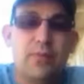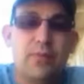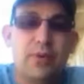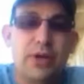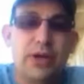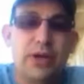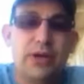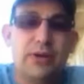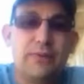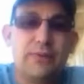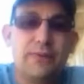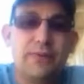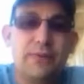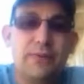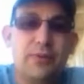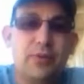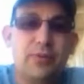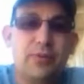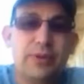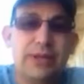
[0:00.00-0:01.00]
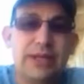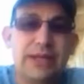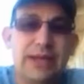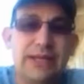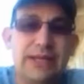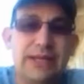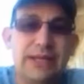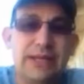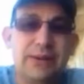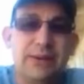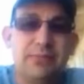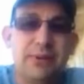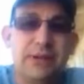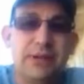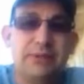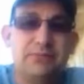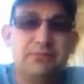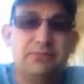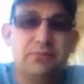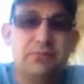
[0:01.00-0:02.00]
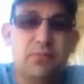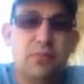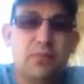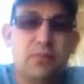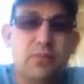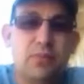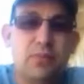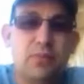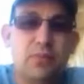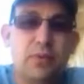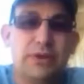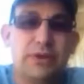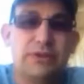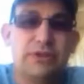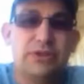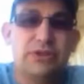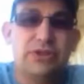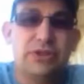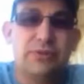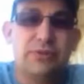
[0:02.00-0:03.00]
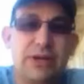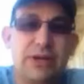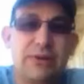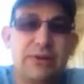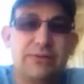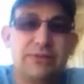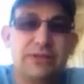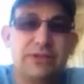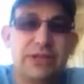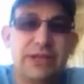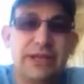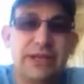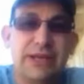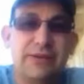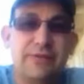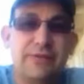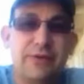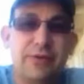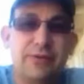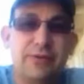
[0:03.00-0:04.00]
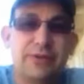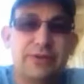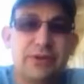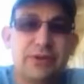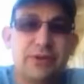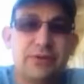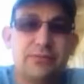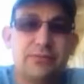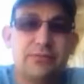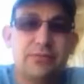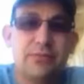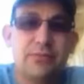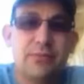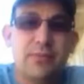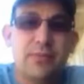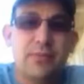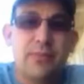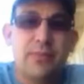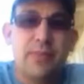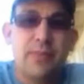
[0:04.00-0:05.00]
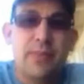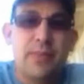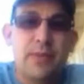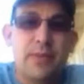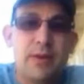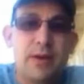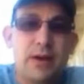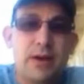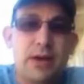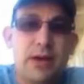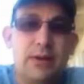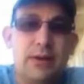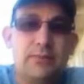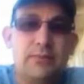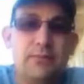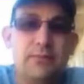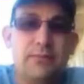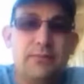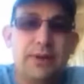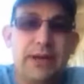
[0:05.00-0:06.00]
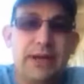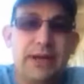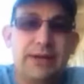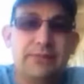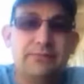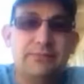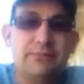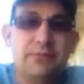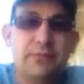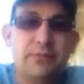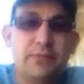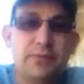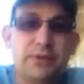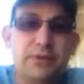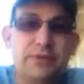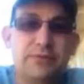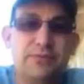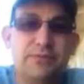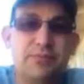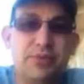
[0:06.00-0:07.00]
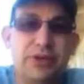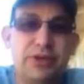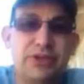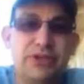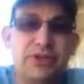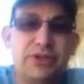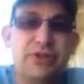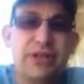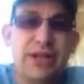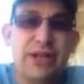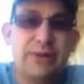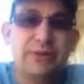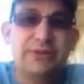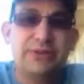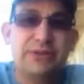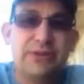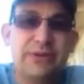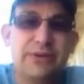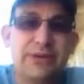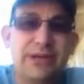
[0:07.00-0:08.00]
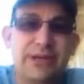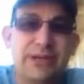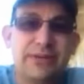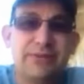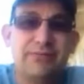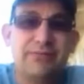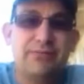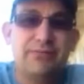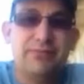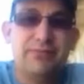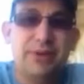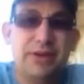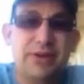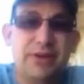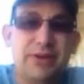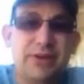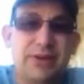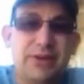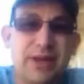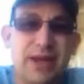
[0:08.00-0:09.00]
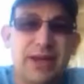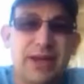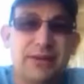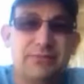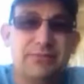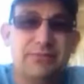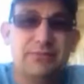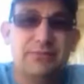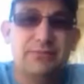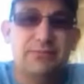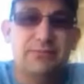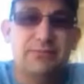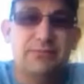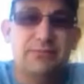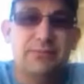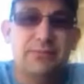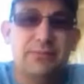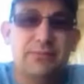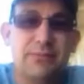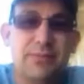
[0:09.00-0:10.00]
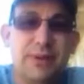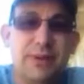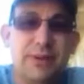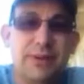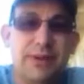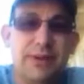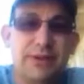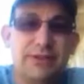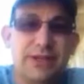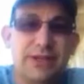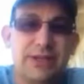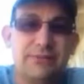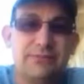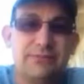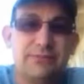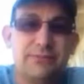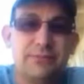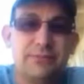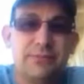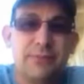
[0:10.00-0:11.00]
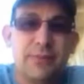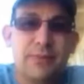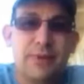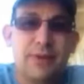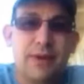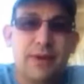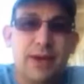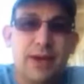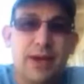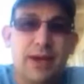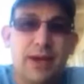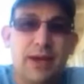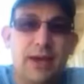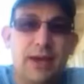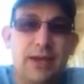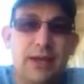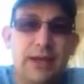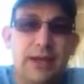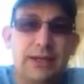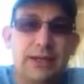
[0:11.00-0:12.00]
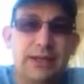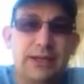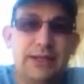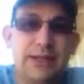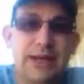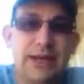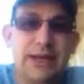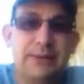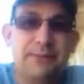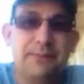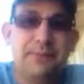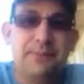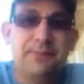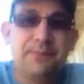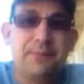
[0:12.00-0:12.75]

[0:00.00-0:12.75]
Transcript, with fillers: pretty comfortable with the idea, but wasn't what I was going to get for a result. Um, but I was pretty sure that I was going to be a good thing. You understand? And I did that,